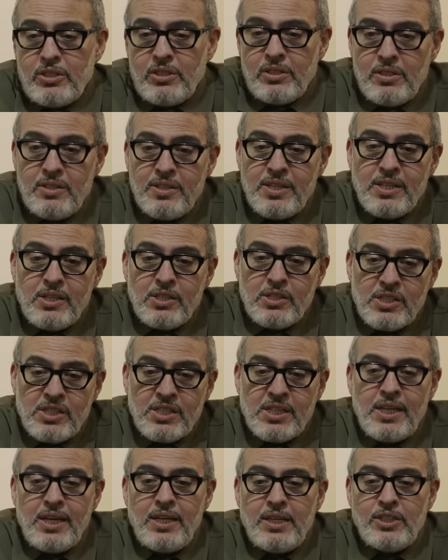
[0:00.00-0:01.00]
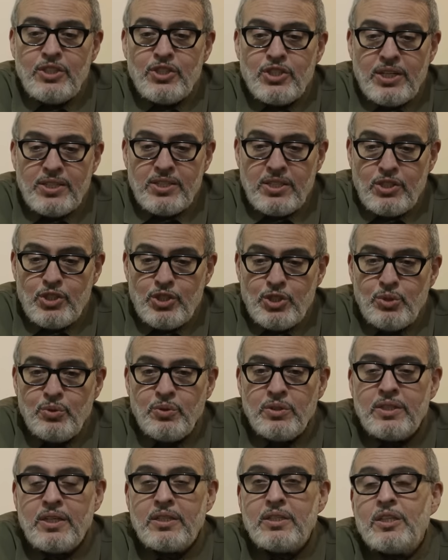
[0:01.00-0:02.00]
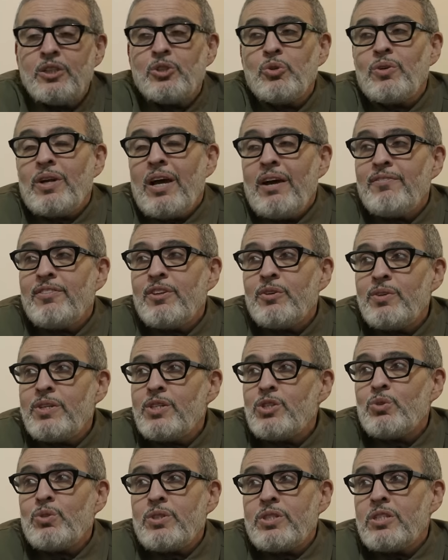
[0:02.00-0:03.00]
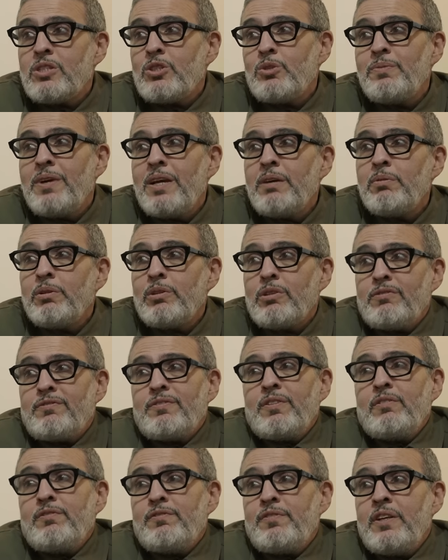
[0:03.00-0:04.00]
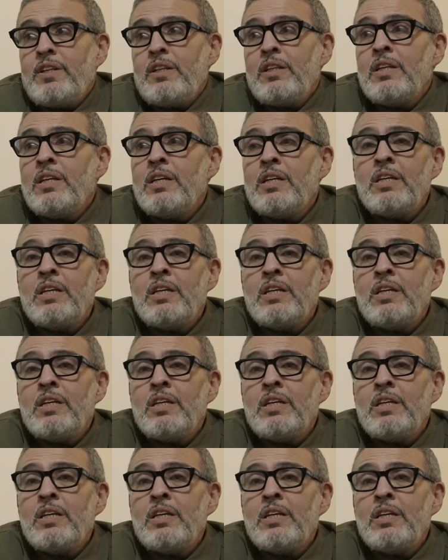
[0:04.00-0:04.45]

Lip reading: the siege has ensured that they don't have the resources to be able to fulfill